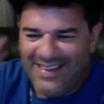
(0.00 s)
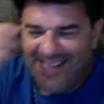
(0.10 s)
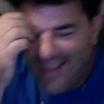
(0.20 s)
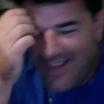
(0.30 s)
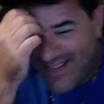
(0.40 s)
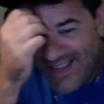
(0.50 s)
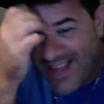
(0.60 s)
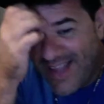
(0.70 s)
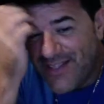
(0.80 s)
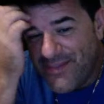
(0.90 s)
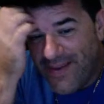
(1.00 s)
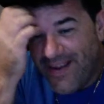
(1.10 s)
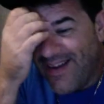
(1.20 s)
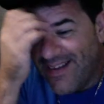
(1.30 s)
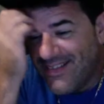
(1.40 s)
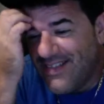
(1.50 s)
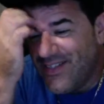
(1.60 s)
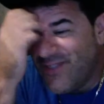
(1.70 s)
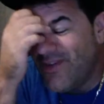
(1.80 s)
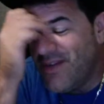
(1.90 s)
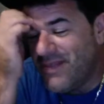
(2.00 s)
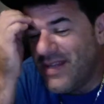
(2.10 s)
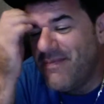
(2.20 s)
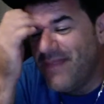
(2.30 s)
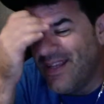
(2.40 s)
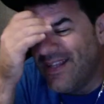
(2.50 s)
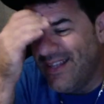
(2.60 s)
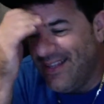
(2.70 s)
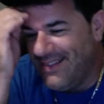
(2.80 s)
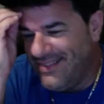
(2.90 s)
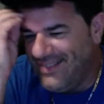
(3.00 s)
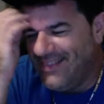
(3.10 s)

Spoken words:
Yeah, you take antibiotics in your dreams. Keep thinking that.